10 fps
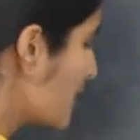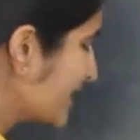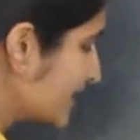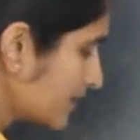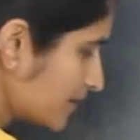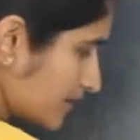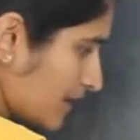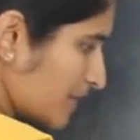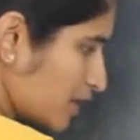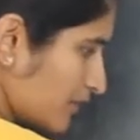many
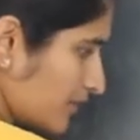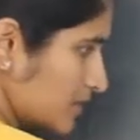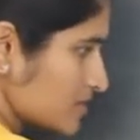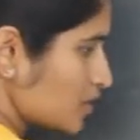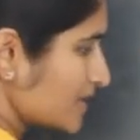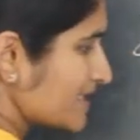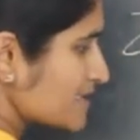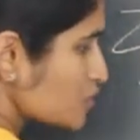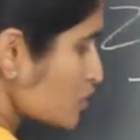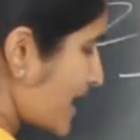number of, so
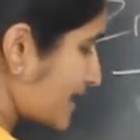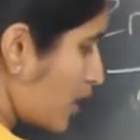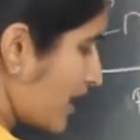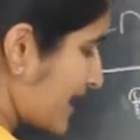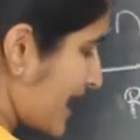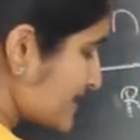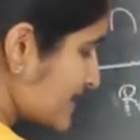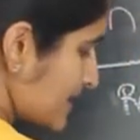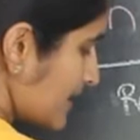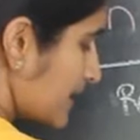these 2 are called as
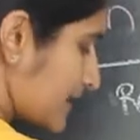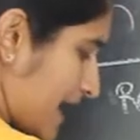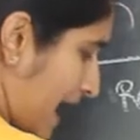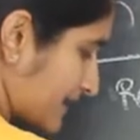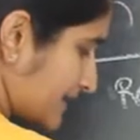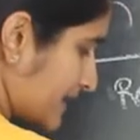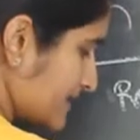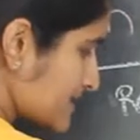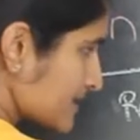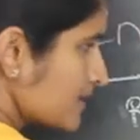
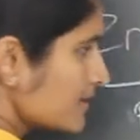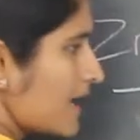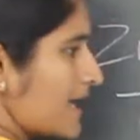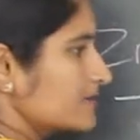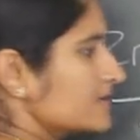reactants and